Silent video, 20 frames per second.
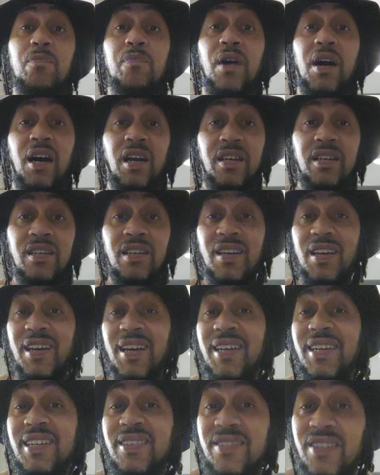Anybody,
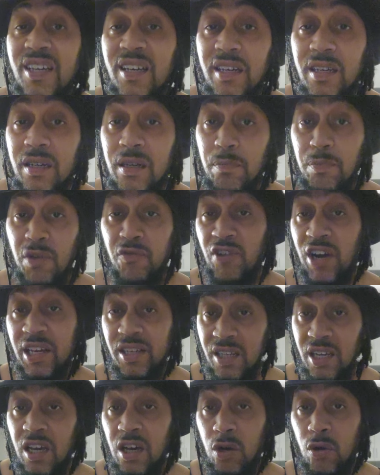anything. But
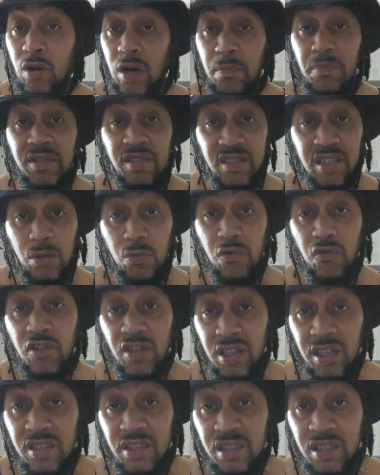right now, I'm gonna stick with
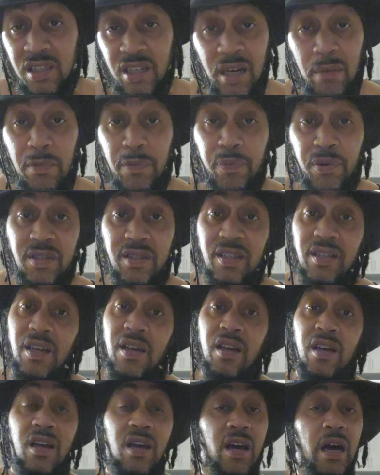religion, and I'm gonna put
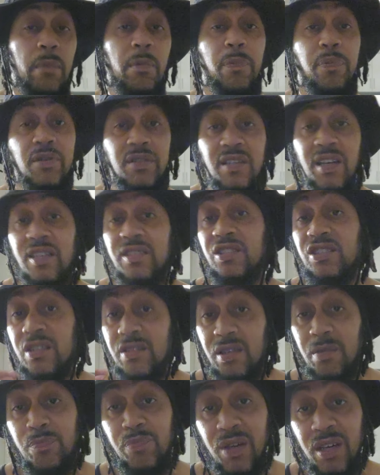that
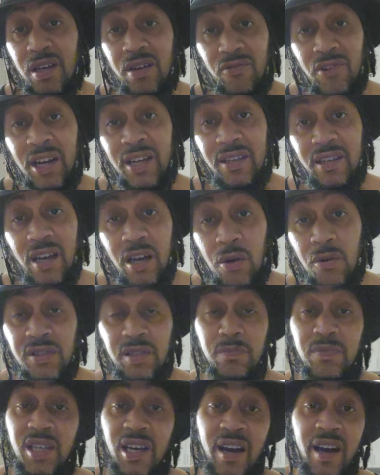shit to bed right now
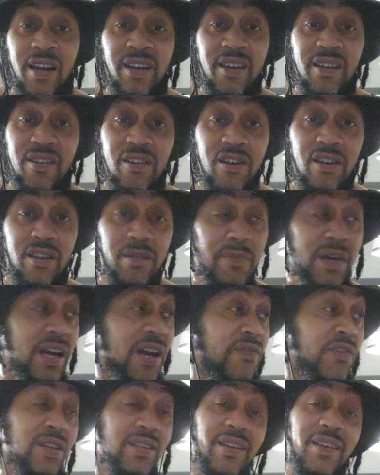because I'm tired of hearing it.
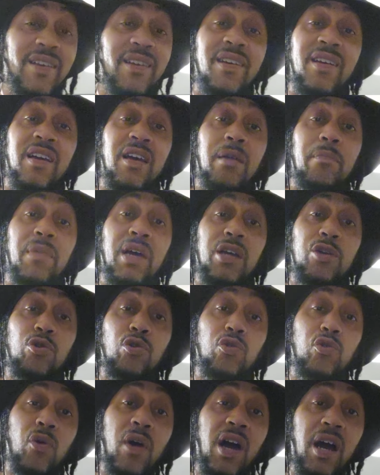Man, you
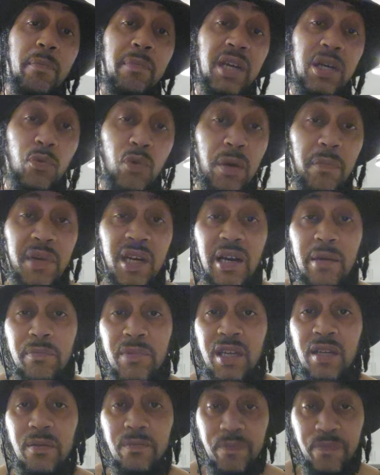don't know how many women I
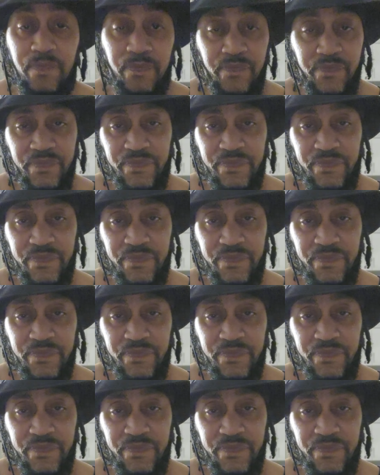meet.